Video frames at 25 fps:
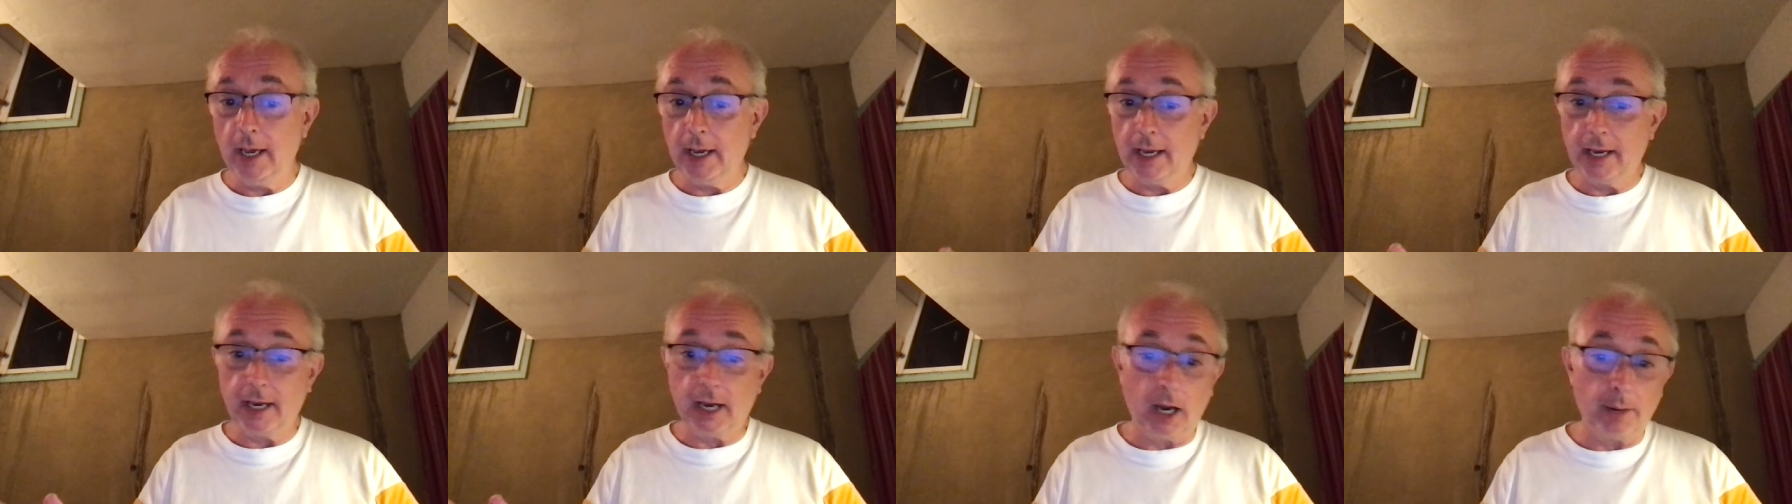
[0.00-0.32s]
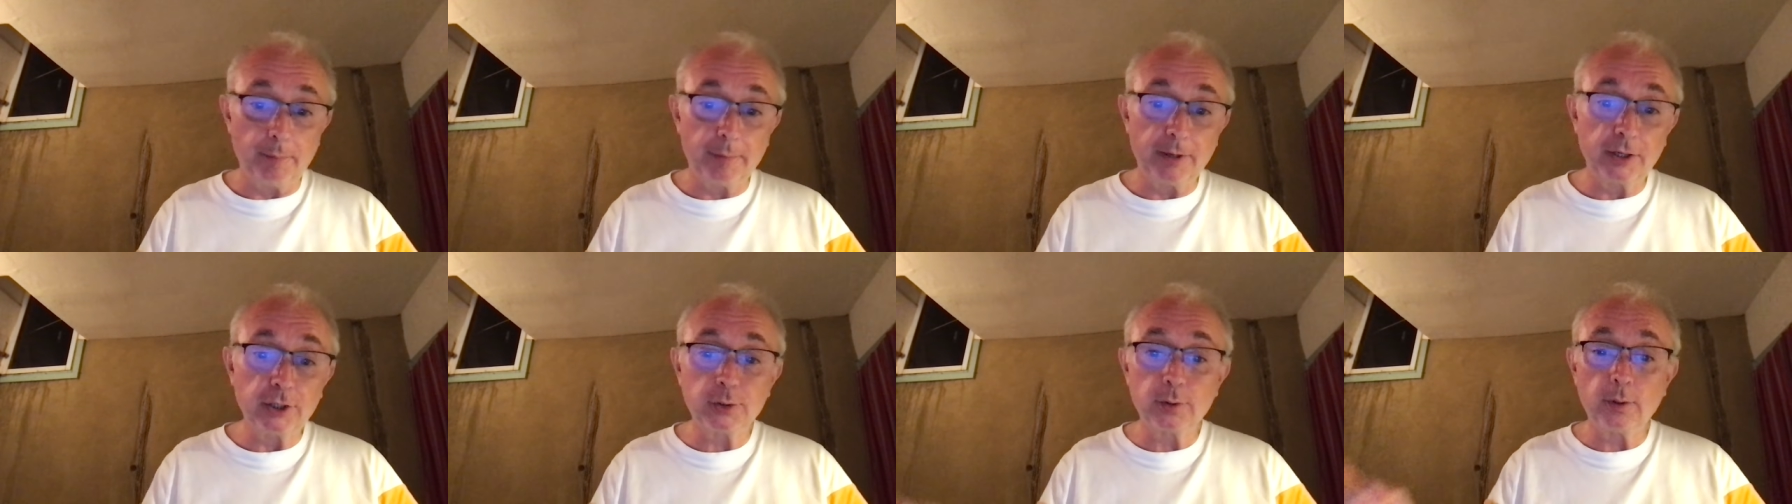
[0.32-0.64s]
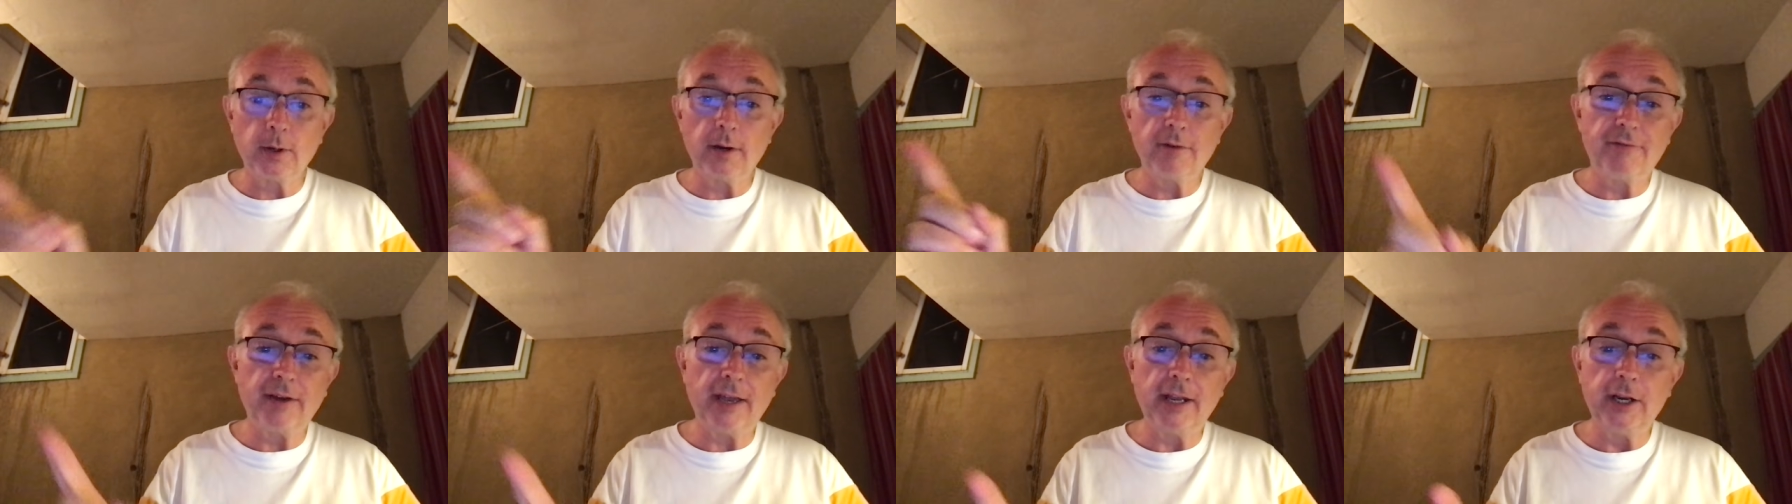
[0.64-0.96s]
coming to
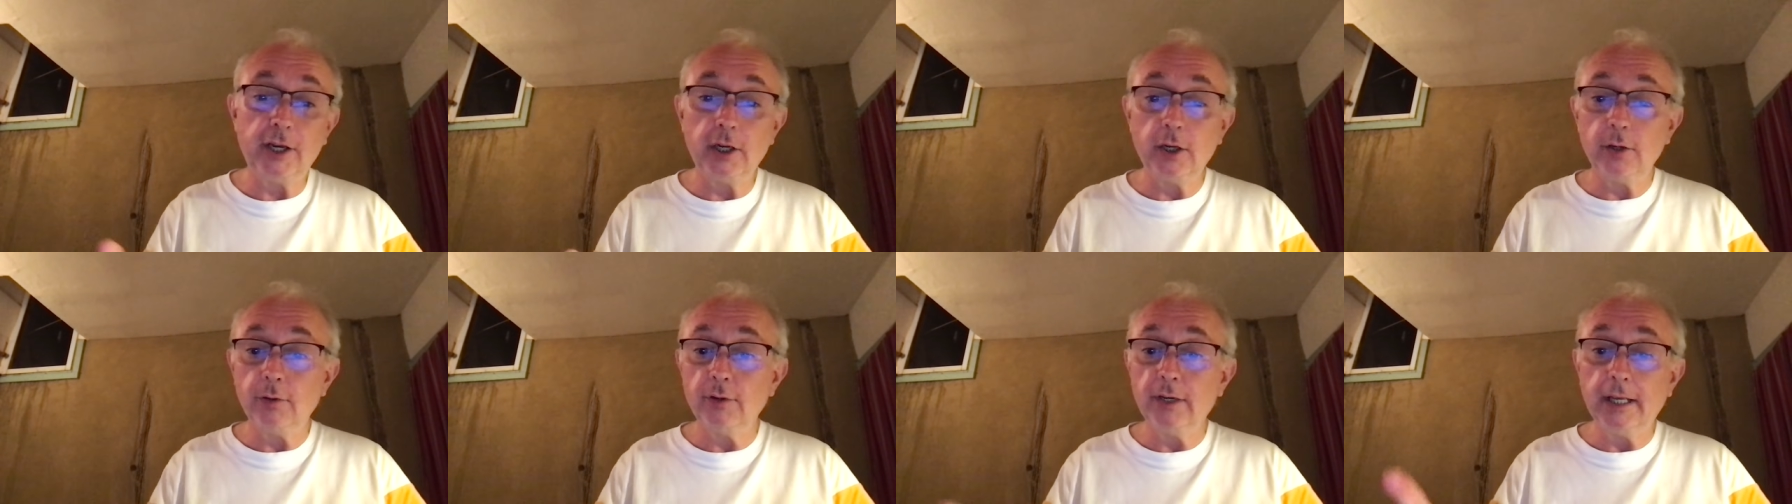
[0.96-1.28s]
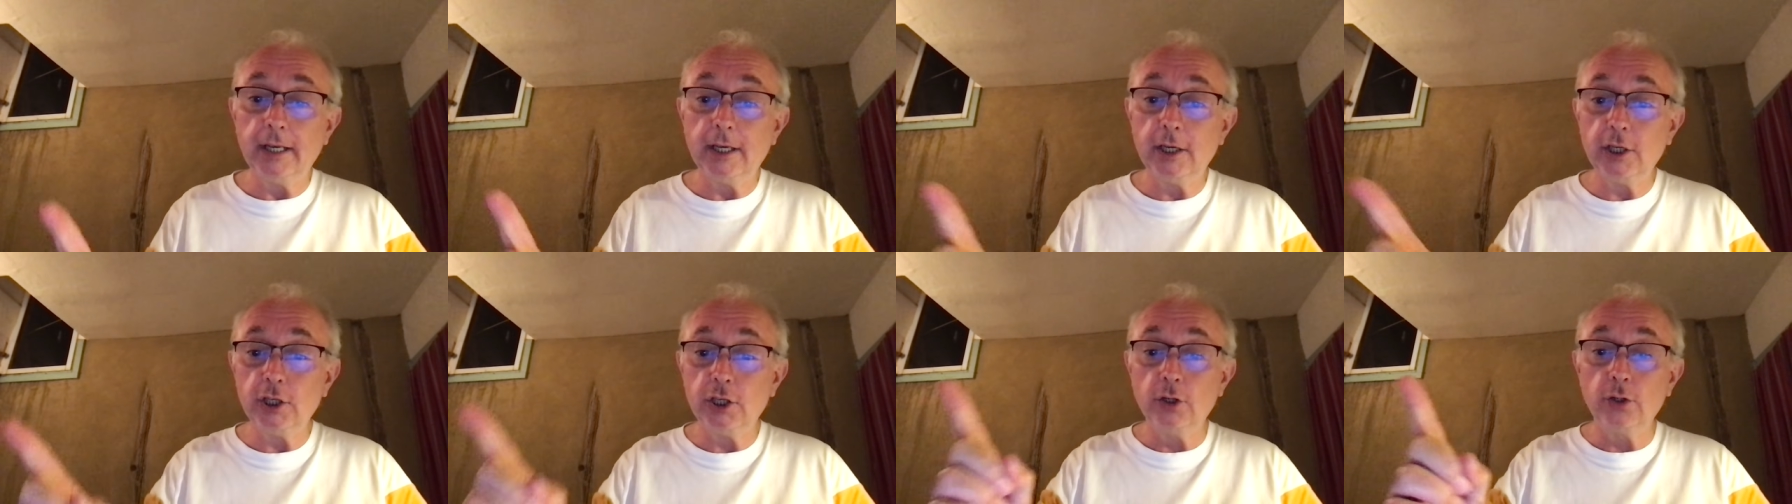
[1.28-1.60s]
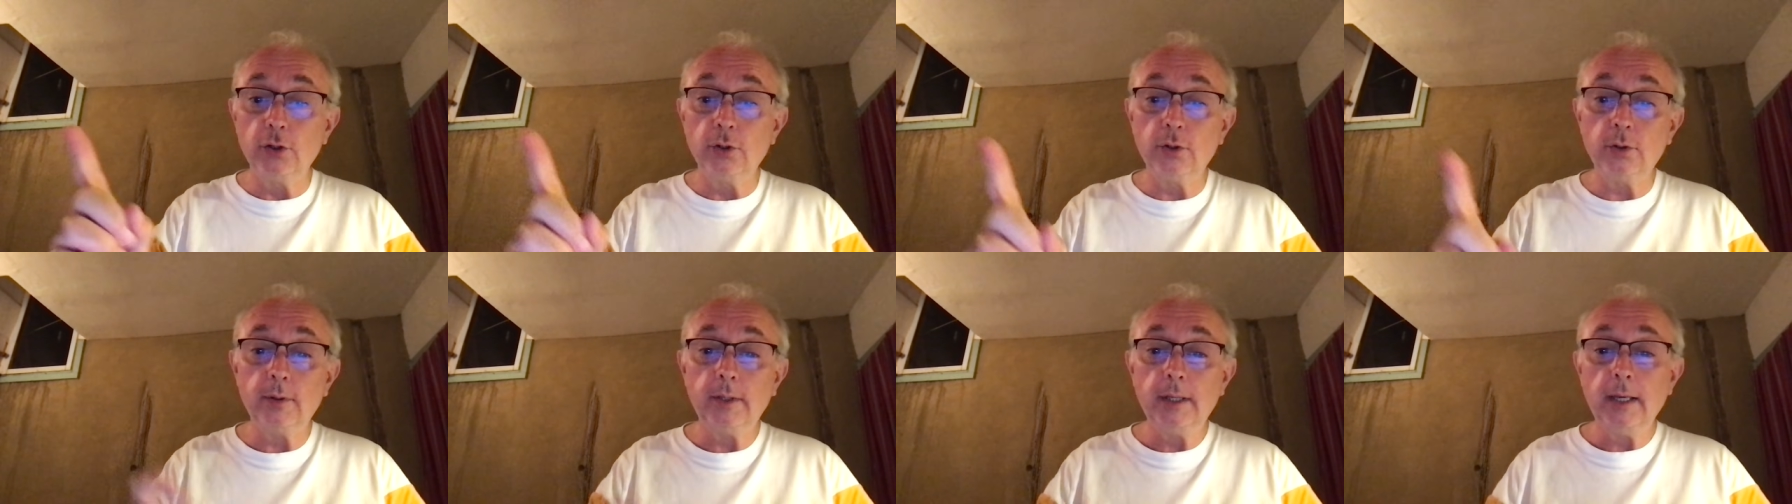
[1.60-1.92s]
a venue near
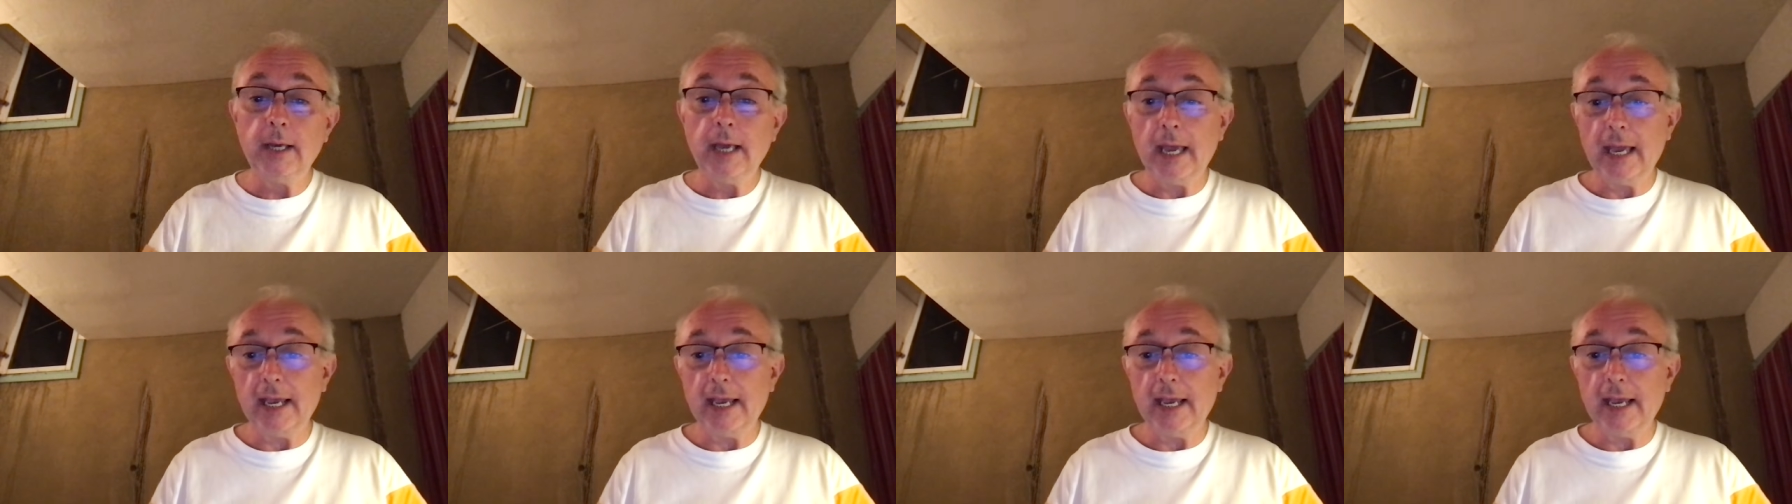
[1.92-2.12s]
you